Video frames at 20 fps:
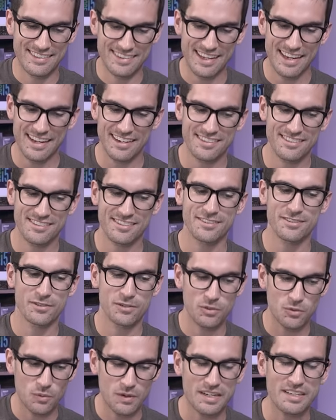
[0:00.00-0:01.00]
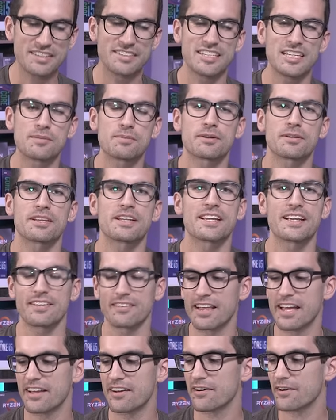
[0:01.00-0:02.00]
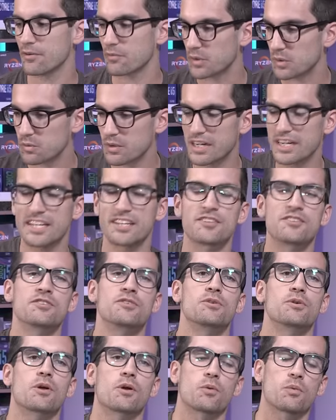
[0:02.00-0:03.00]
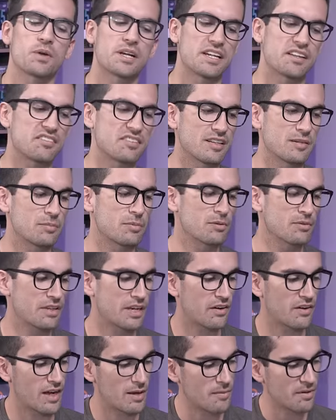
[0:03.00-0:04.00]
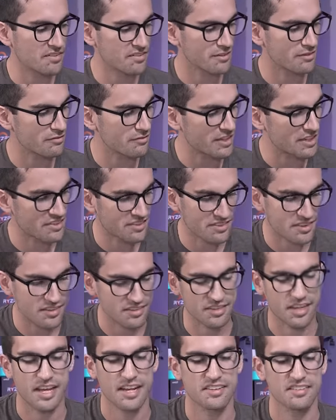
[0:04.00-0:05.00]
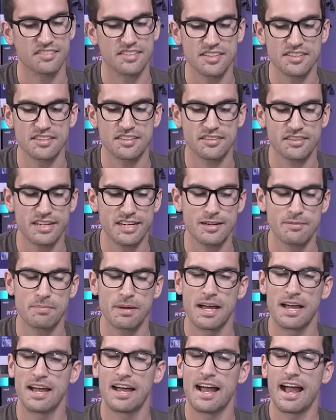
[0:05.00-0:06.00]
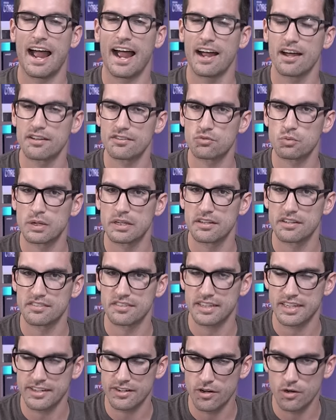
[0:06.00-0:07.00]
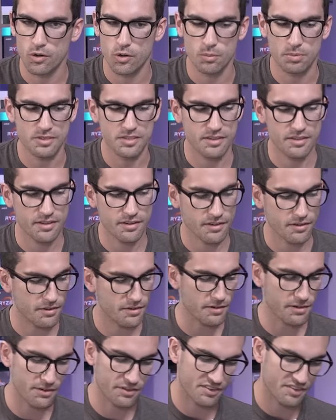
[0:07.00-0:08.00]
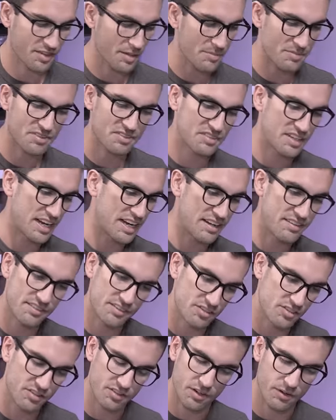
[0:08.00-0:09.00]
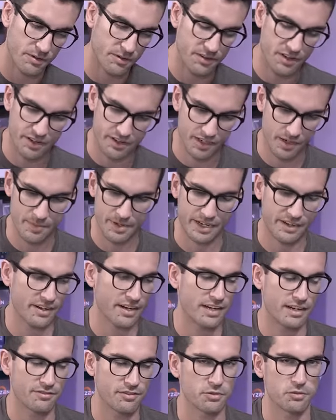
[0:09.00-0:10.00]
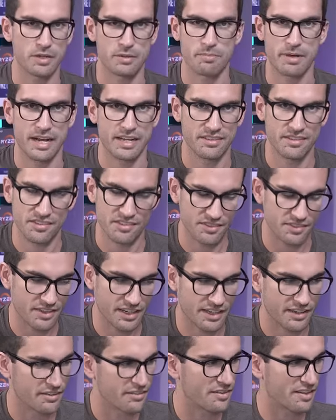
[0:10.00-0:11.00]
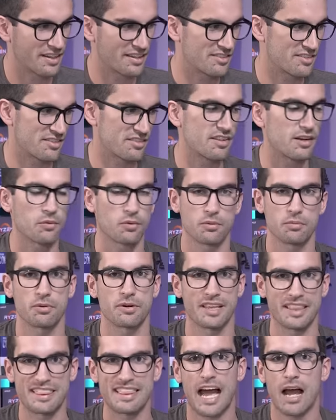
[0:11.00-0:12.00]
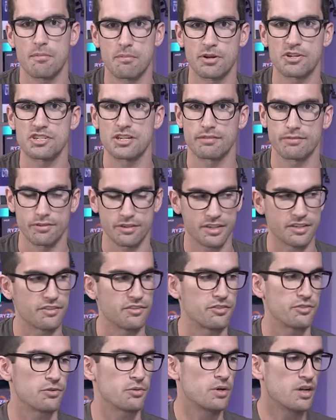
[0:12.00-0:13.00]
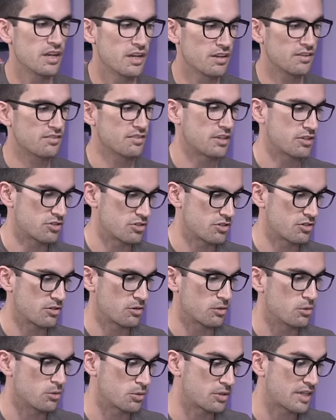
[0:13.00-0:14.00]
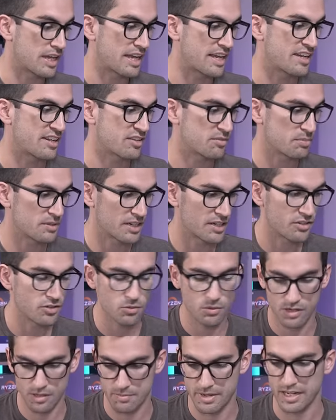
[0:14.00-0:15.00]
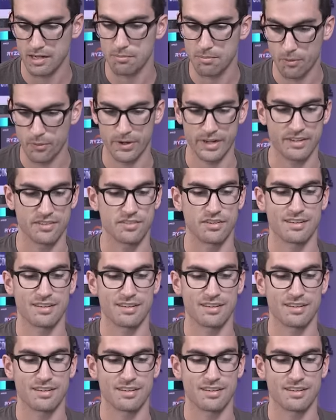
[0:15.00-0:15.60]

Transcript: day two, one deep cleaning later, we're ready to reassemble. Now, I must confess this case didn't clean up as well as I'd hoped. There are some stains that just are not coming out. I'd have to repaint this entire thing. It's just not worth putting that much effort into such an old case, but I do wanna make a point